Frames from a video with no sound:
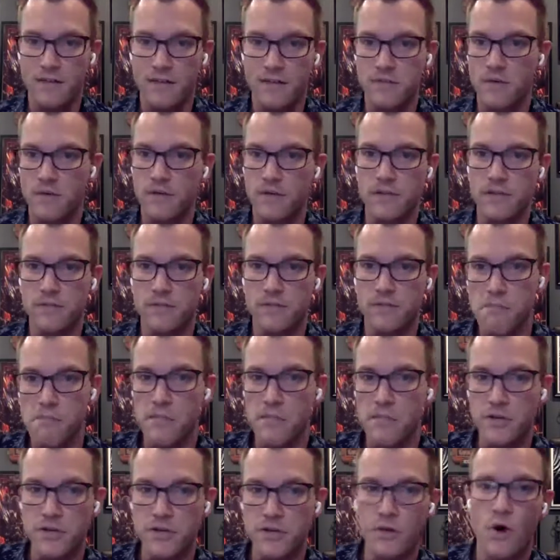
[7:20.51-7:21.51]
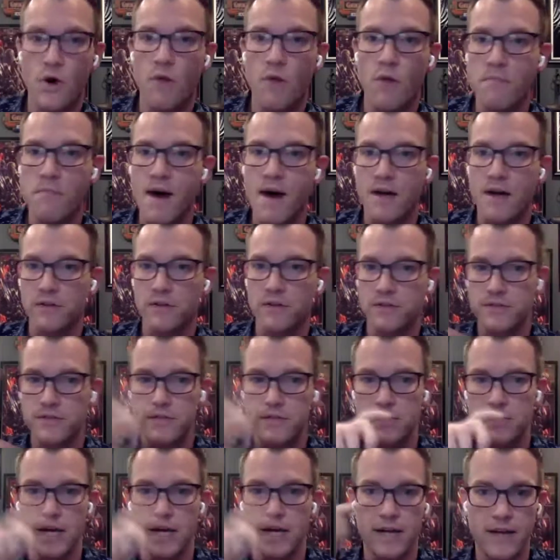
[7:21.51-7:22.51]
I was going to new home
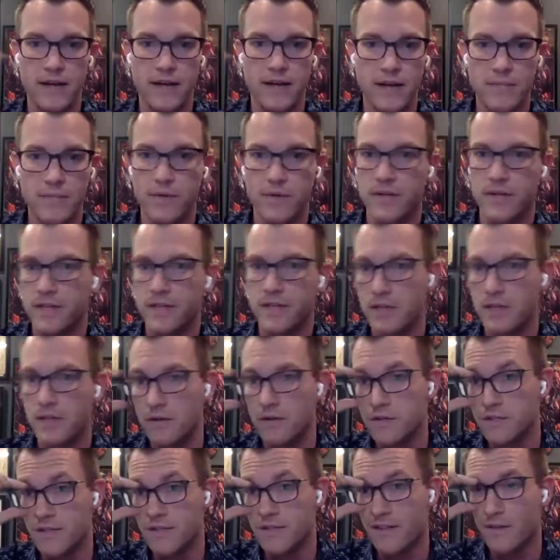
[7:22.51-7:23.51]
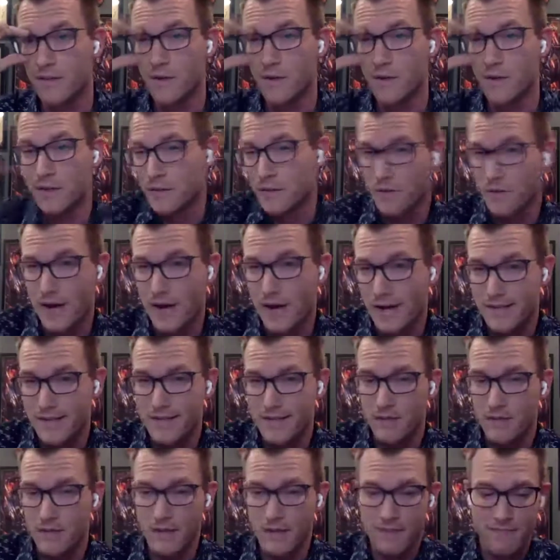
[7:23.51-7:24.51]
models and and putting, you know, just and they weren't the
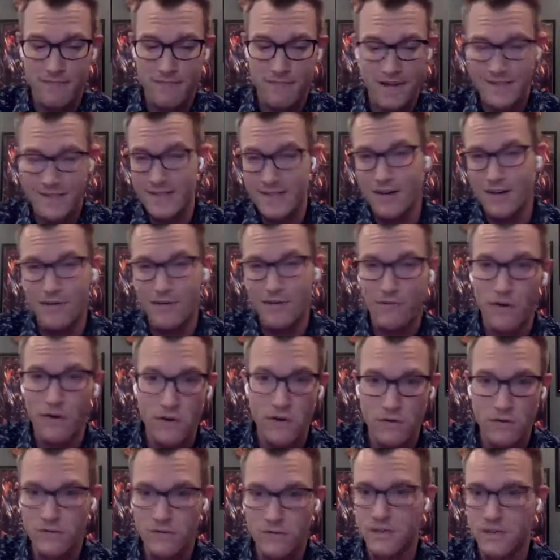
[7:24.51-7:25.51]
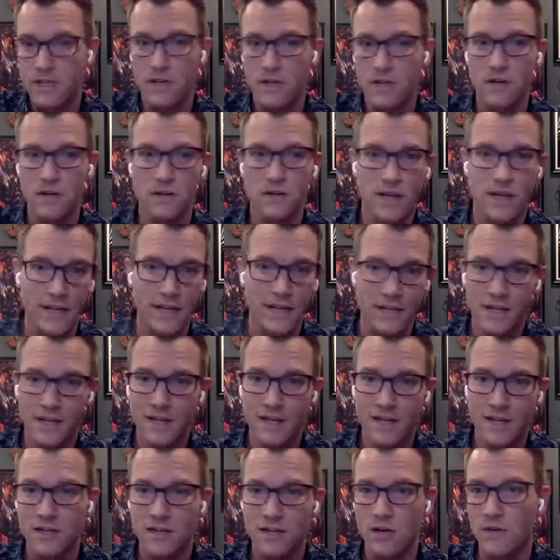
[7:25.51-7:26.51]
greatest. They were like my cell phone, you know, like
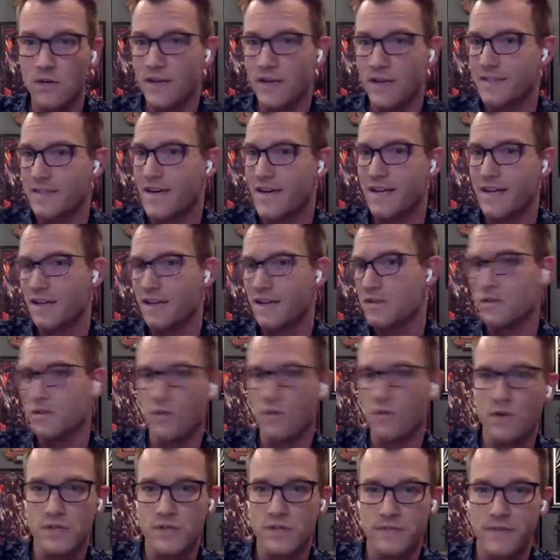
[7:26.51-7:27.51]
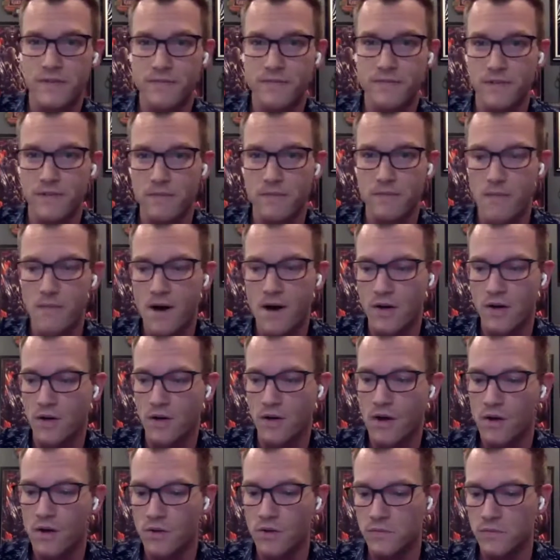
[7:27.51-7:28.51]
going taking tours of different model
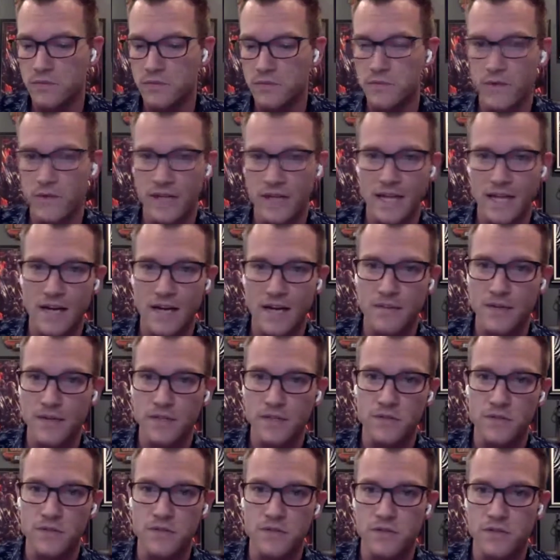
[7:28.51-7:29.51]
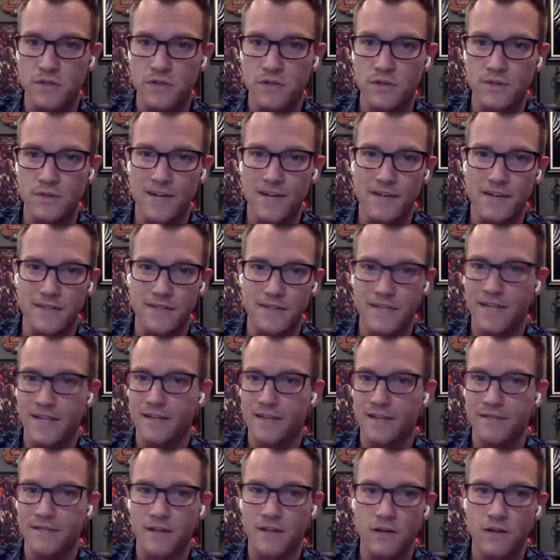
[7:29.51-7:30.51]
homes, putting that up on YouTube, and I was
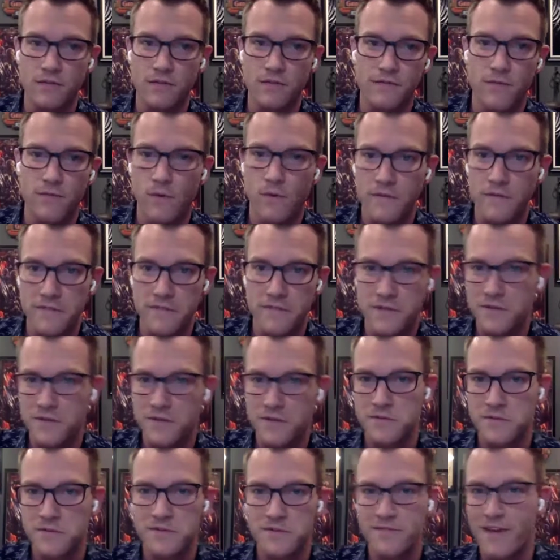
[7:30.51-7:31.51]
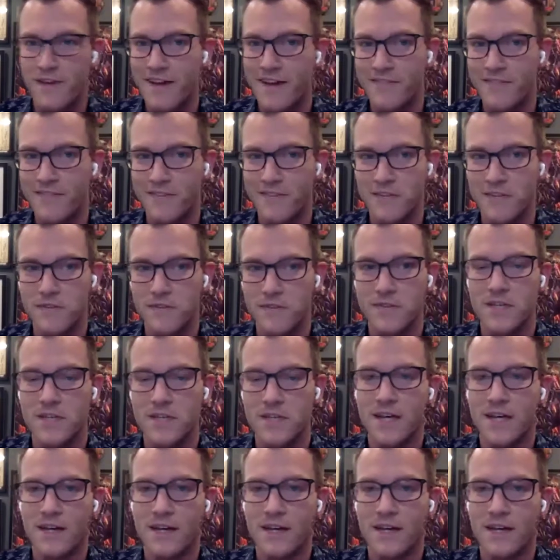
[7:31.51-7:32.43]
getting you know four views, five views.